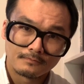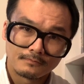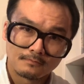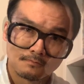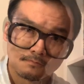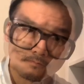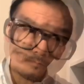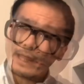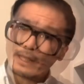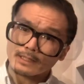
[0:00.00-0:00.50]

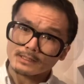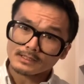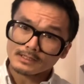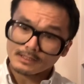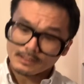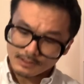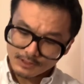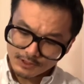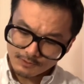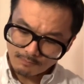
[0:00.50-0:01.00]
Next,
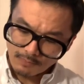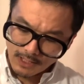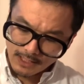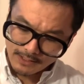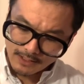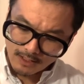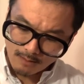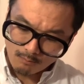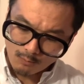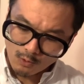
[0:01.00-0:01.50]
spy
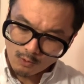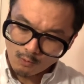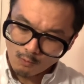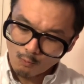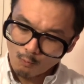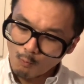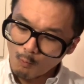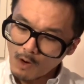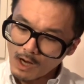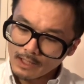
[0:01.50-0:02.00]
number
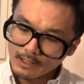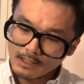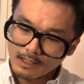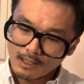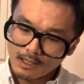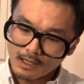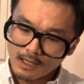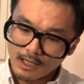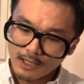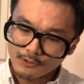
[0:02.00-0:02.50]

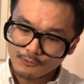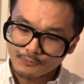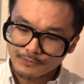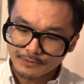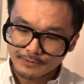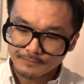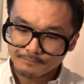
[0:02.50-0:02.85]
100.